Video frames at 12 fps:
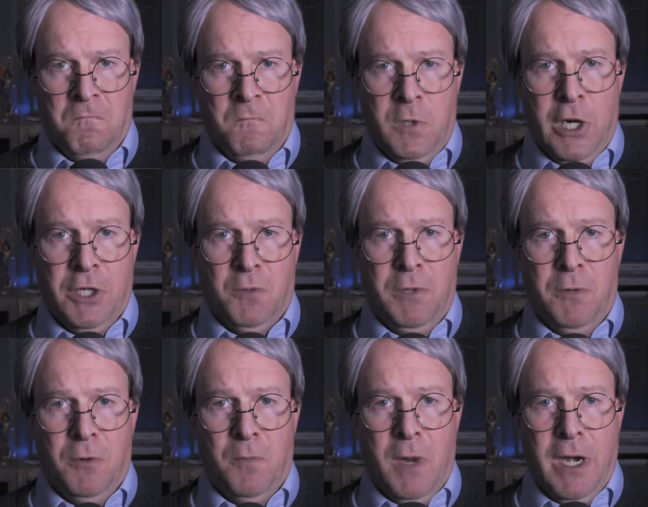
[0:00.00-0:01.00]
Yes, we
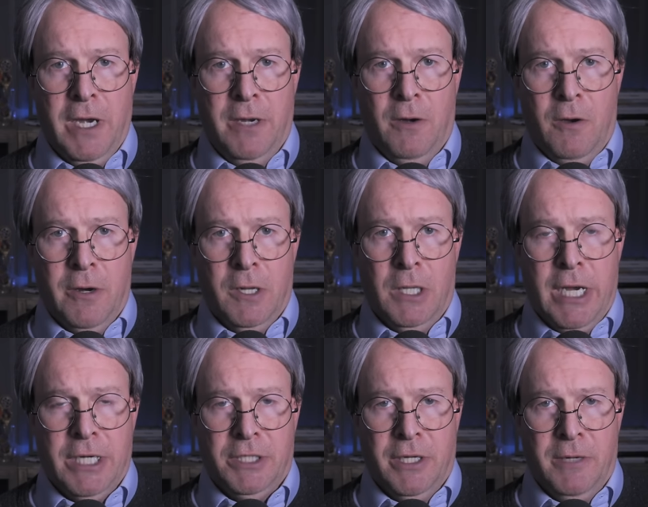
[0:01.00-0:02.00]
remain on a
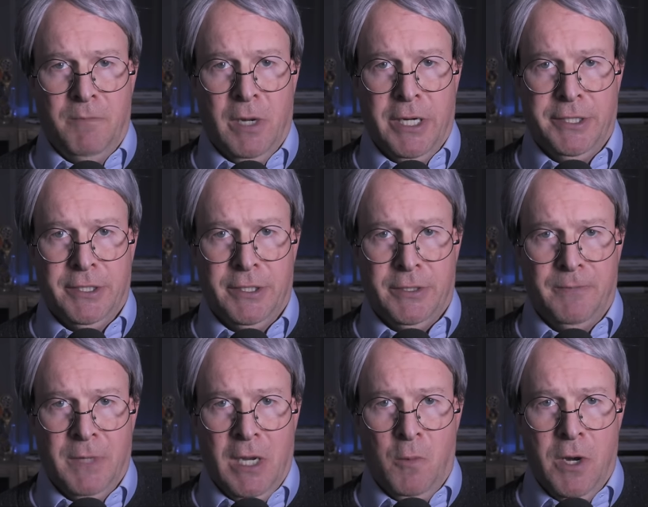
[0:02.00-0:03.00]
last name basis,
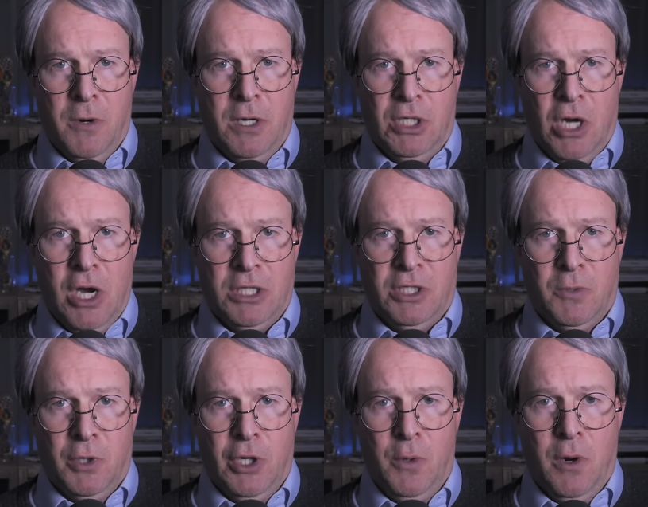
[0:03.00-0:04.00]
and we are in talks to
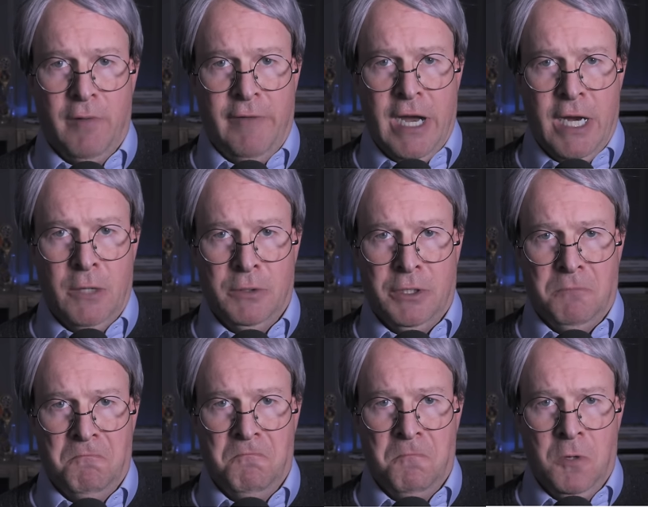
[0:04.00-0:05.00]
renew our vows,
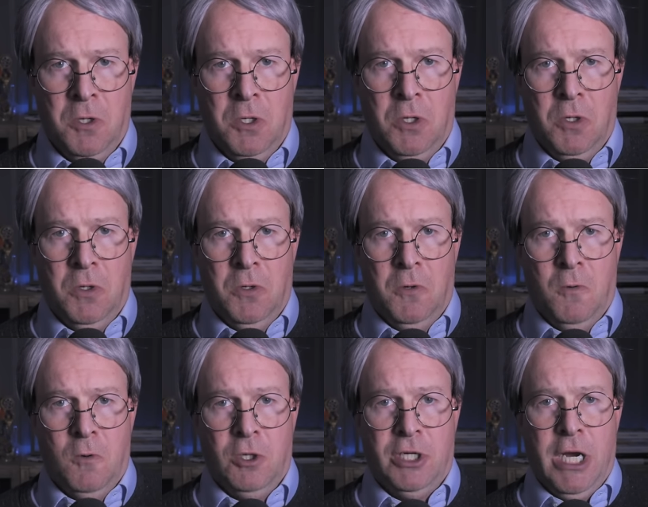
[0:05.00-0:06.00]

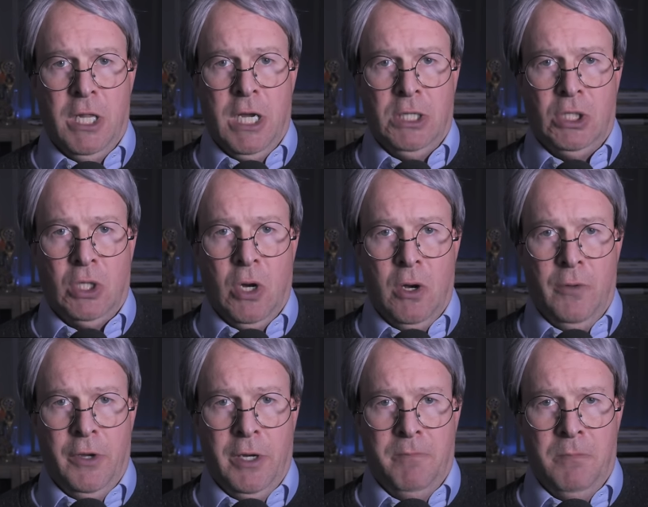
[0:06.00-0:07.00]
or as I like to call
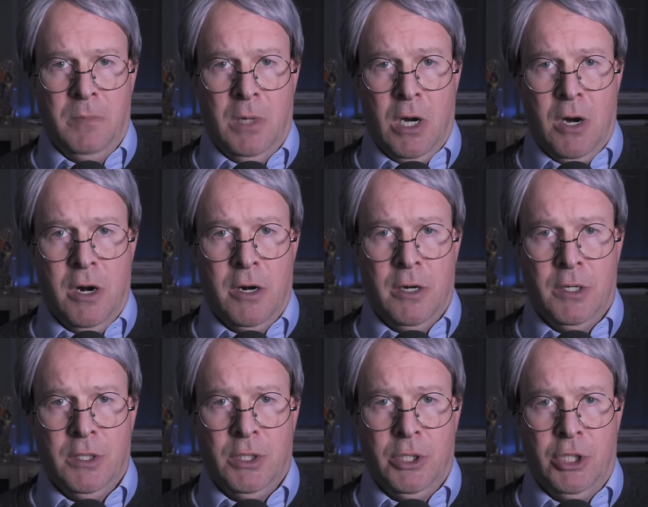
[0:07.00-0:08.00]
them, our
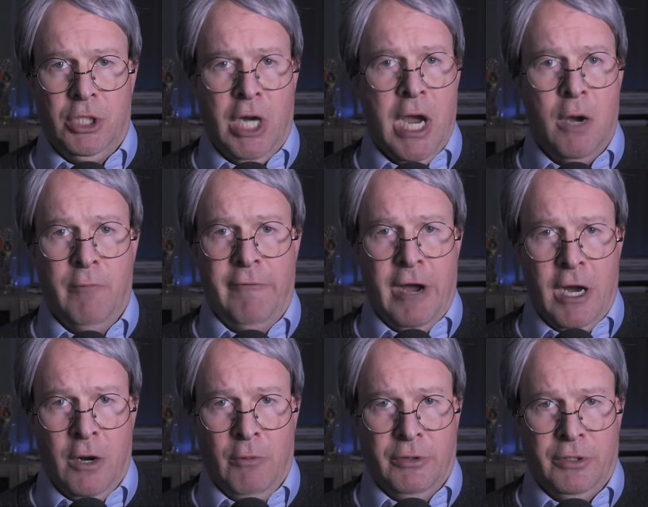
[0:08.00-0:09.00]
Chow
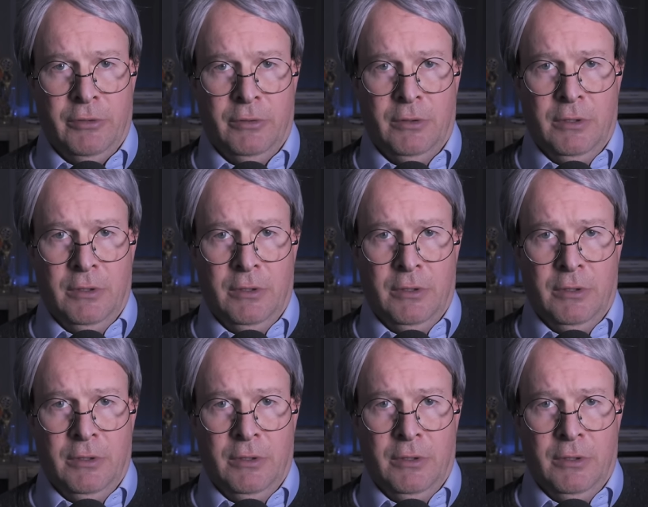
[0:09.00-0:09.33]
vows.